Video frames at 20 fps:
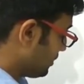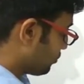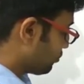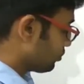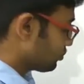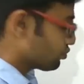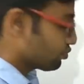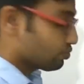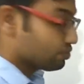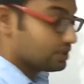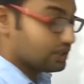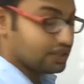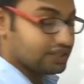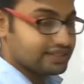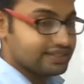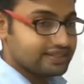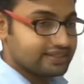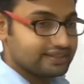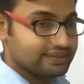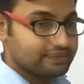equals to
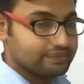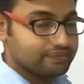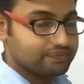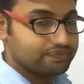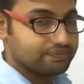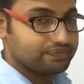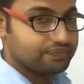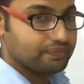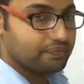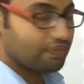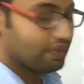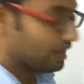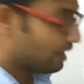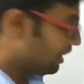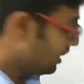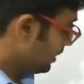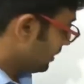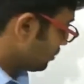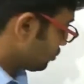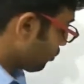6.
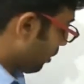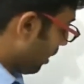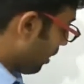So